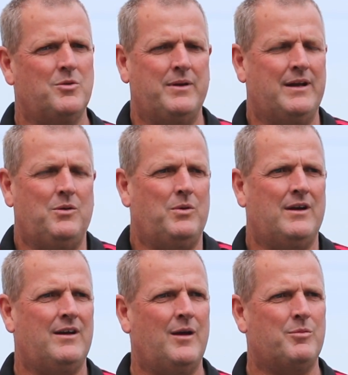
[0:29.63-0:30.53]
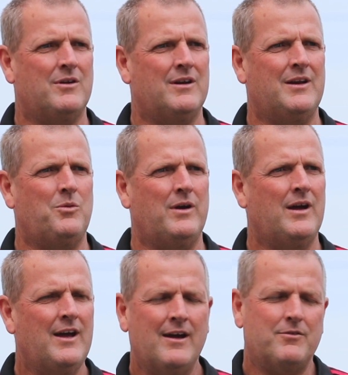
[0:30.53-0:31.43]
Could be anywhere, absolutely anywhere,
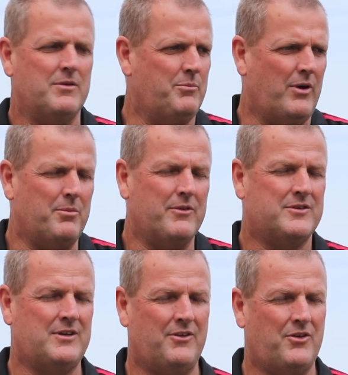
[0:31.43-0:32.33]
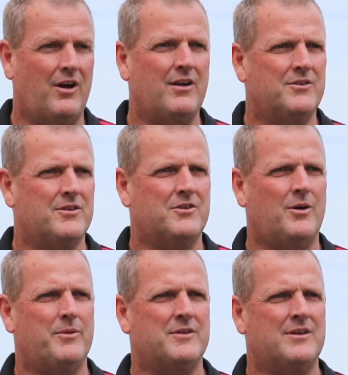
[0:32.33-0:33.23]
from the bottom of the South Island to the
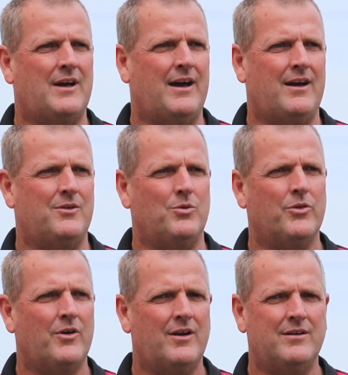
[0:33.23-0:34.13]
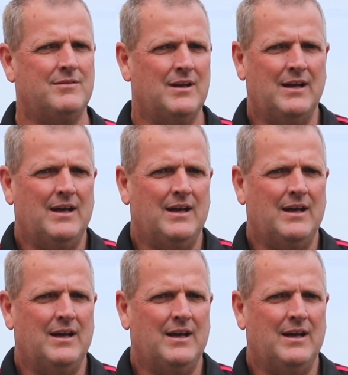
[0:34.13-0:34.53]
top of the North Island.